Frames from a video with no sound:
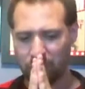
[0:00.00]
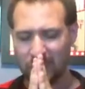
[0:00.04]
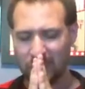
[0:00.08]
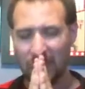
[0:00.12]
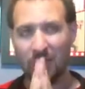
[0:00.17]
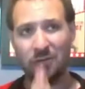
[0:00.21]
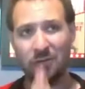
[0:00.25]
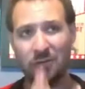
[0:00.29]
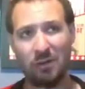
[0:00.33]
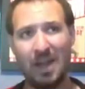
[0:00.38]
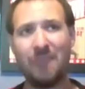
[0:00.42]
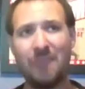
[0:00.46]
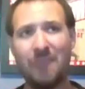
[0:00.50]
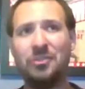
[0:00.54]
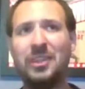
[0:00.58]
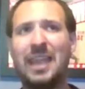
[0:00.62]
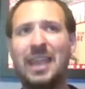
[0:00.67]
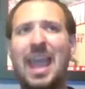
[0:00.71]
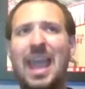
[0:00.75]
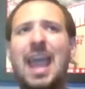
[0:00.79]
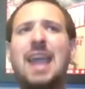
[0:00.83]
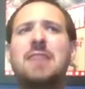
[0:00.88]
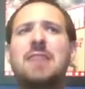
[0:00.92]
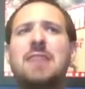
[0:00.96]
throughout the
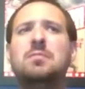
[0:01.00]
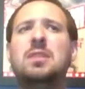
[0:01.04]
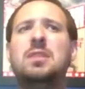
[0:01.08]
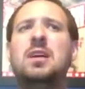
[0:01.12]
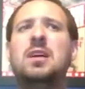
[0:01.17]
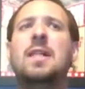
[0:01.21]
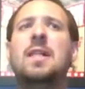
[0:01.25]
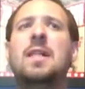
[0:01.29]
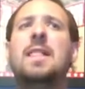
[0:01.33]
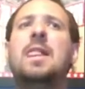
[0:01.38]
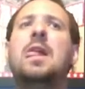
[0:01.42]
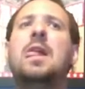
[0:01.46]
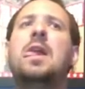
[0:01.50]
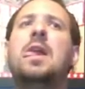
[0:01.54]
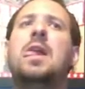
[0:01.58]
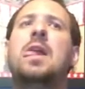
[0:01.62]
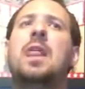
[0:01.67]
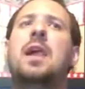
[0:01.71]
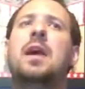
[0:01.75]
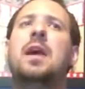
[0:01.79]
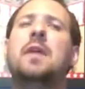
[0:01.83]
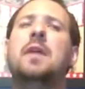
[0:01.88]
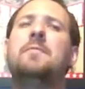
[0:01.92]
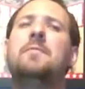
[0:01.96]
game,
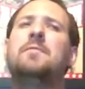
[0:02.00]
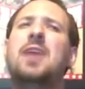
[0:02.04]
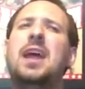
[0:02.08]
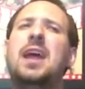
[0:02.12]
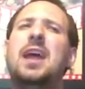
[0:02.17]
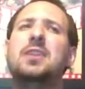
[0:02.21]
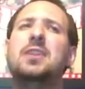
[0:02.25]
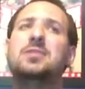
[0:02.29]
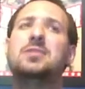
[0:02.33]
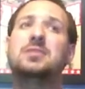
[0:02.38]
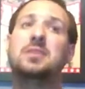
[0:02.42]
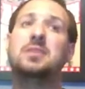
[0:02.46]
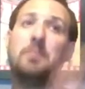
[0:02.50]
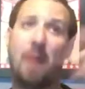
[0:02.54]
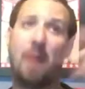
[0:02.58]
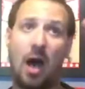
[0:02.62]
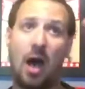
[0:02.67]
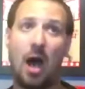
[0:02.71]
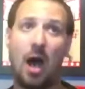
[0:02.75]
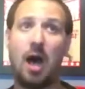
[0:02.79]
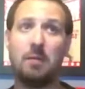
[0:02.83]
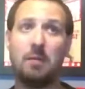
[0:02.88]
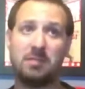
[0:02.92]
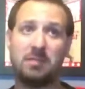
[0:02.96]
there's the
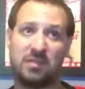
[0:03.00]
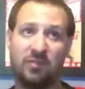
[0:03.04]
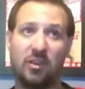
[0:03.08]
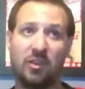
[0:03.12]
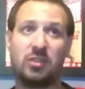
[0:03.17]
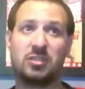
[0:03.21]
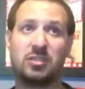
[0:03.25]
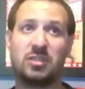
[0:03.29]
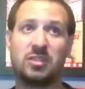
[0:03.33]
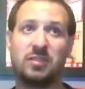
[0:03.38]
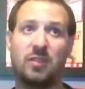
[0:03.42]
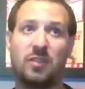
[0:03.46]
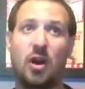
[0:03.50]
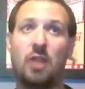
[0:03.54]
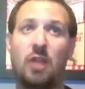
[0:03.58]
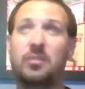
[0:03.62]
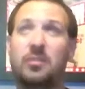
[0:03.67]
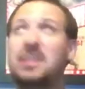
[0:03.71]
bombs, first of all.